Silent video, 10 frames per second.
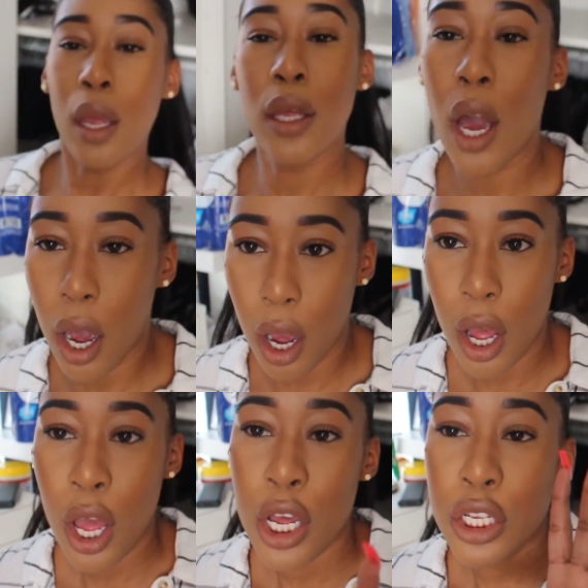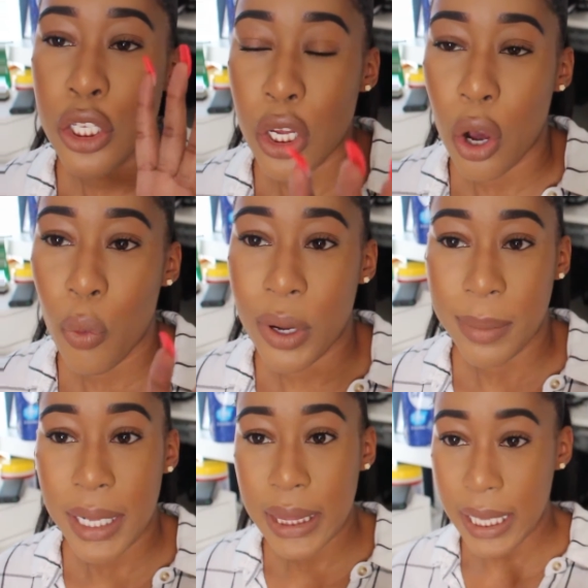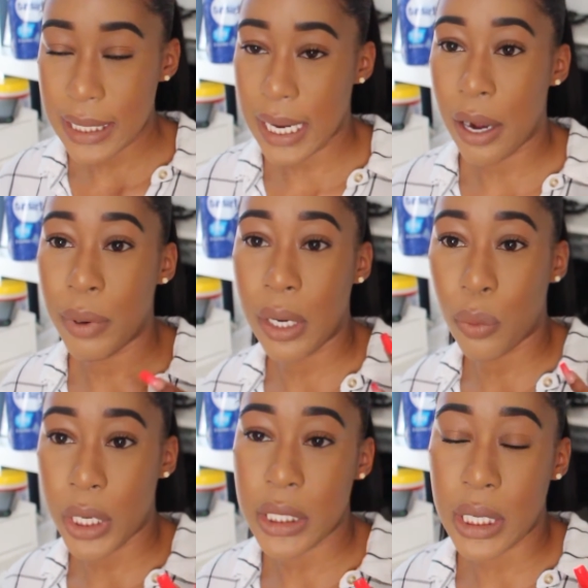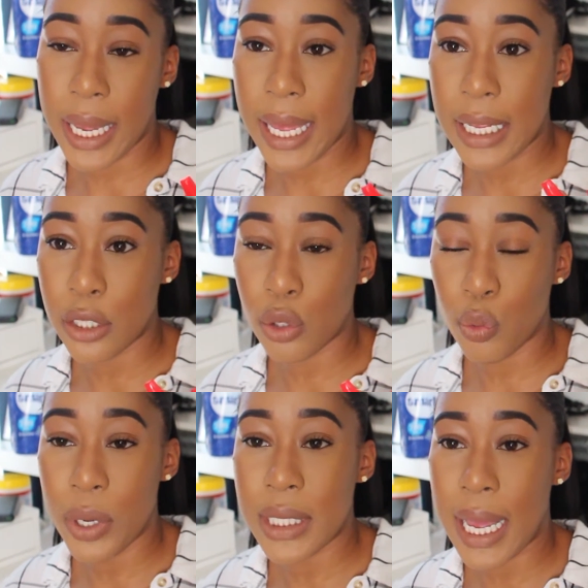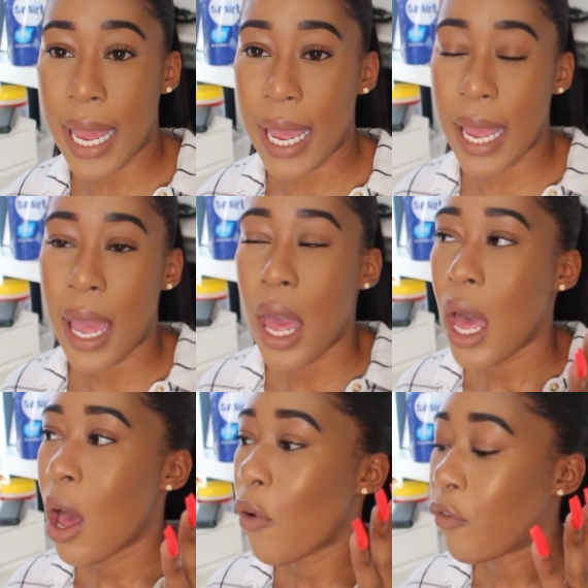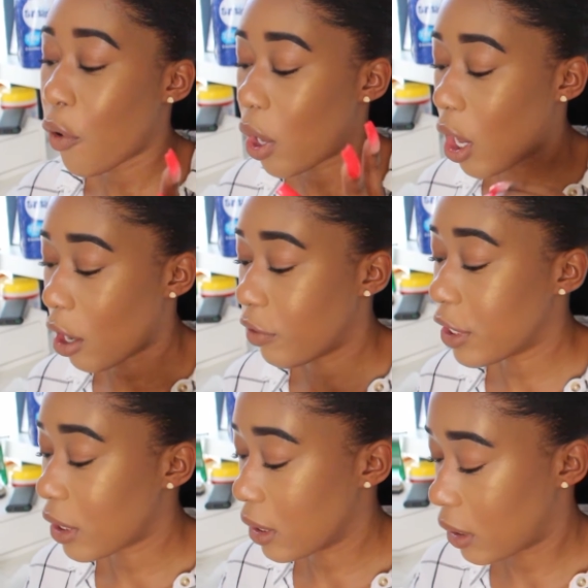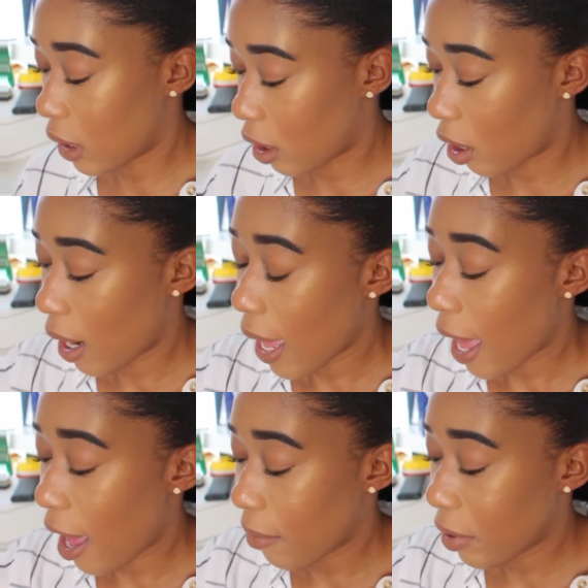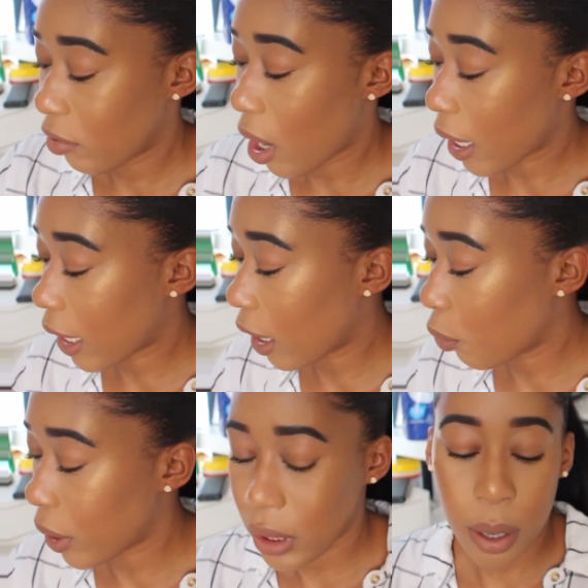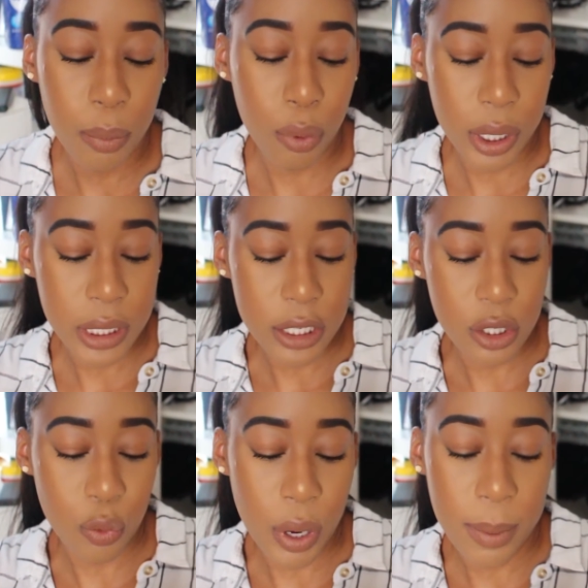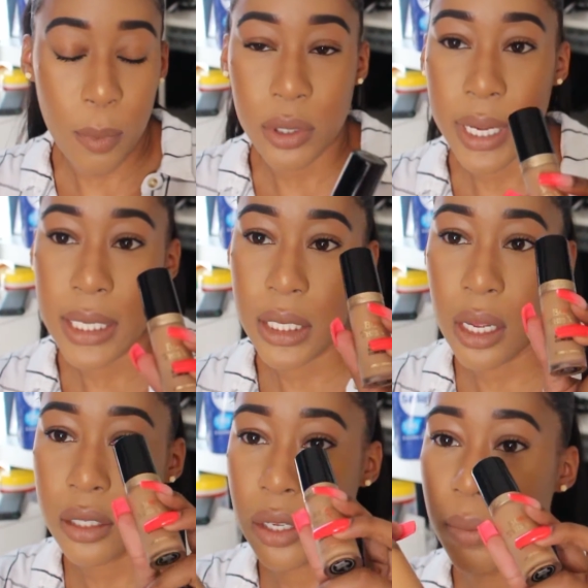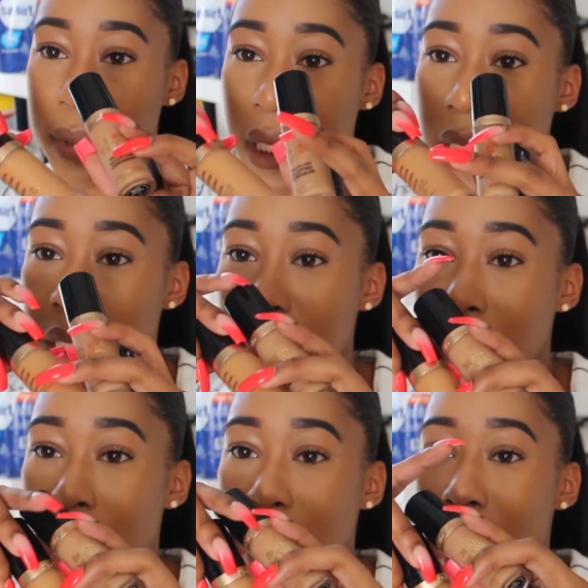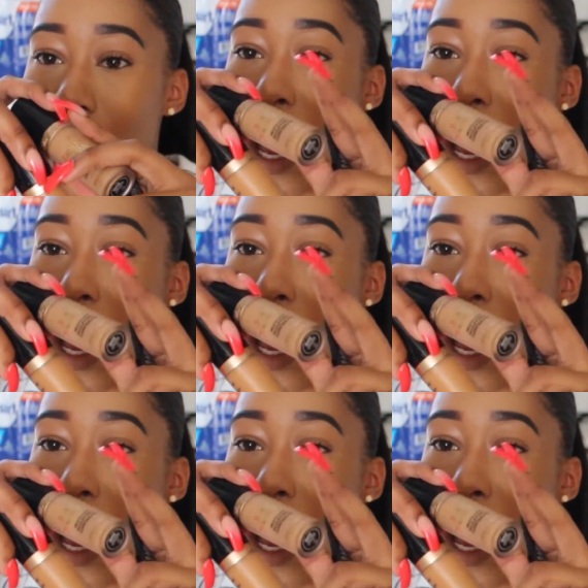Y'all. So one of my things that I really wanted to get into was a full coverage concealer. I've been rocking with the Born This Way High Sculpting Concealer.